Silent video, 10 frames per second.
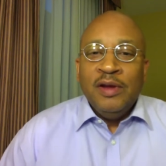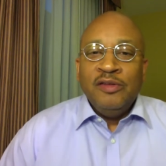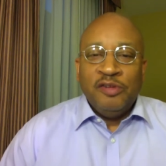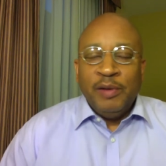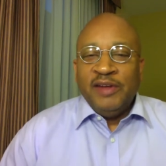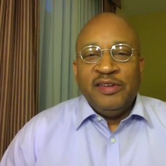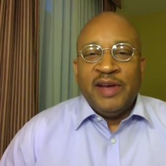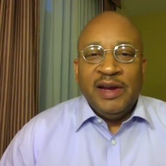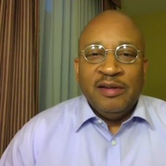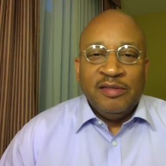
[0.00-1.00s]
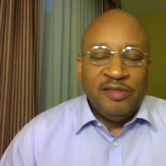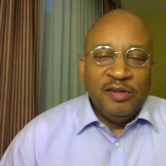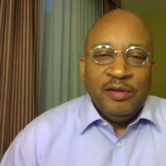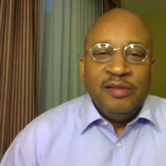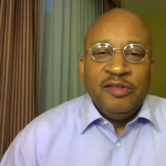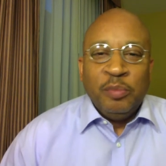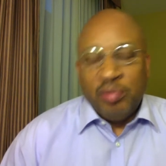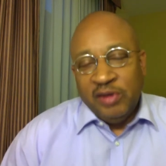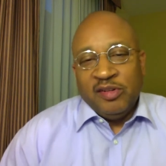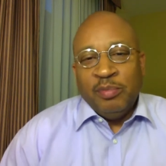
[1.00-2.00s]
to educators, to
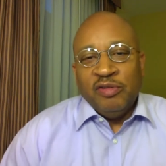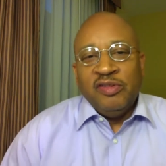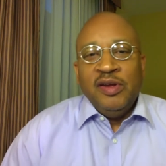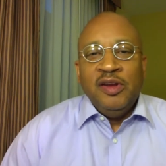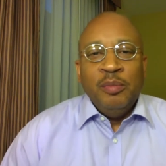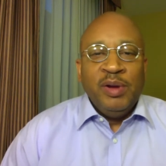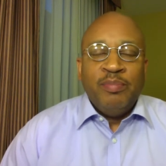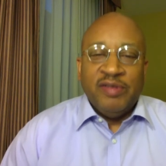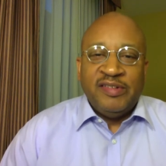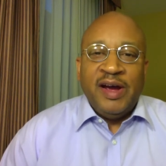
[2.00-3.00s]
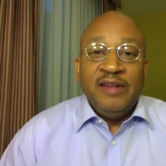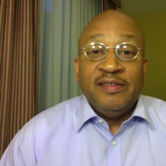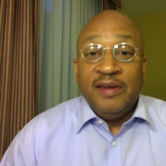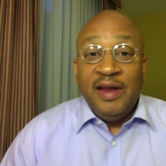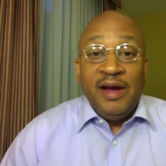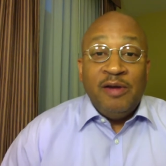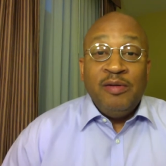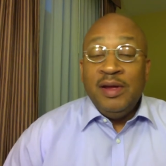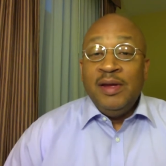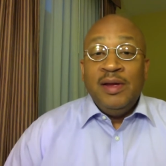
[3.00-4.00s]
principals, to be precise. And
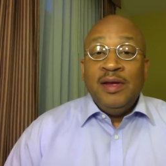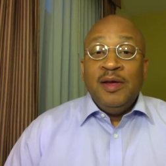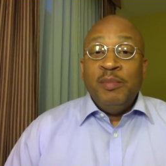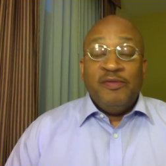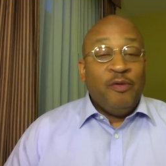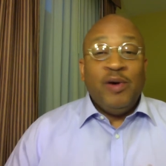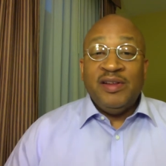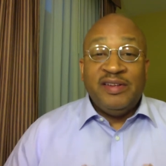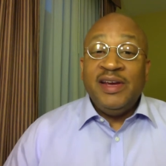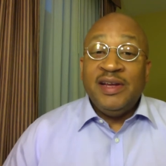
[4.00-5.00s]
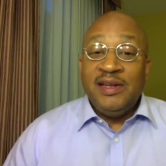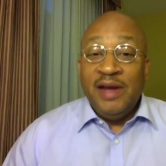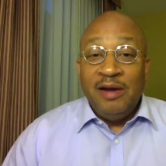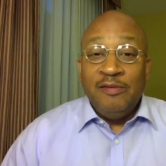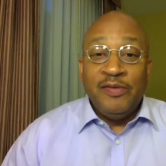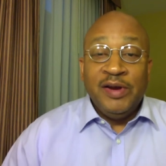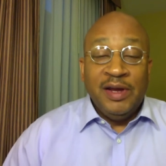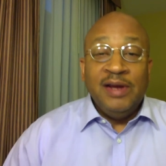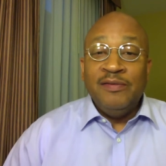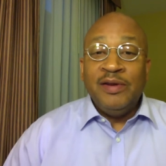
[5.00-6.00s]
now, before I take it down for the
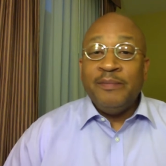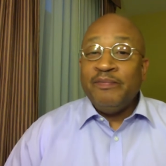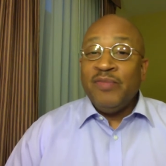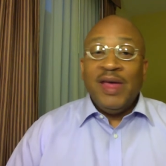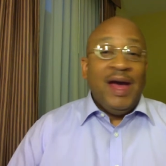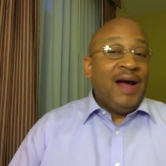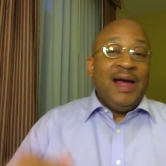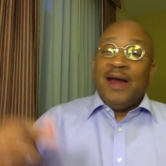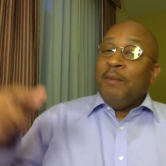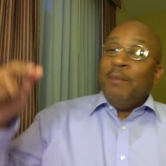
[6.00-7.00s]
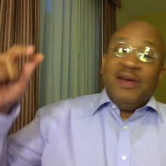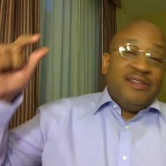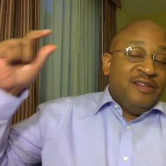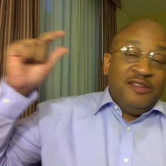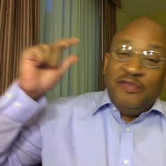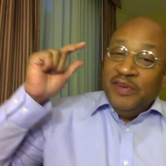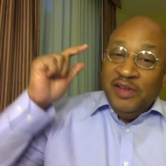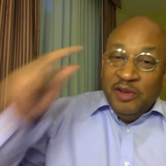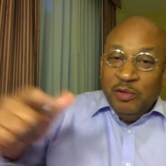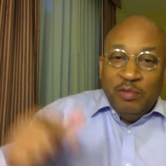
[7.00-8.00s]
evening, I got a message for
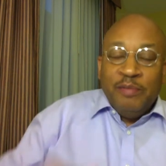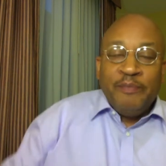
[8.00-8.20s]
you.